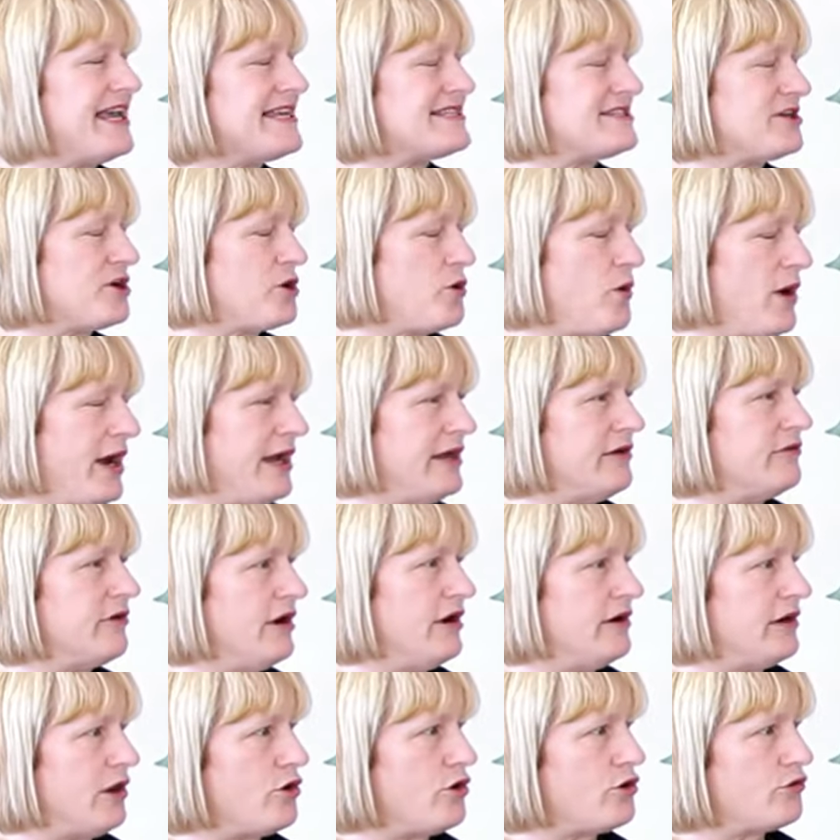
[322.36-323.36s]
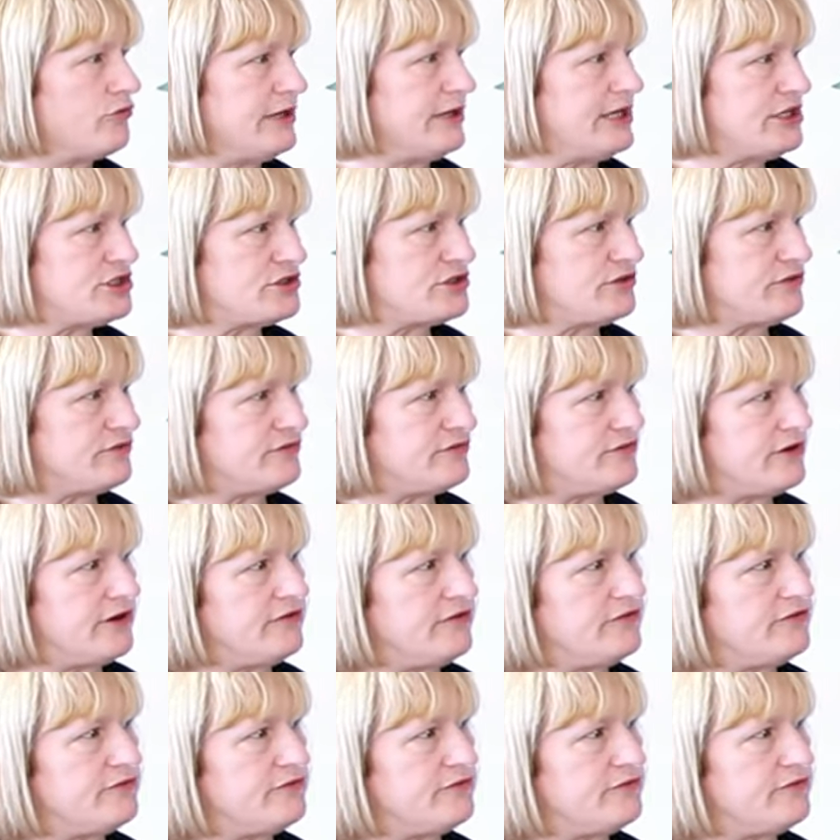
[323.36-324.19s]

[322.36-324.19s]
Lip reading: So quite a long reach of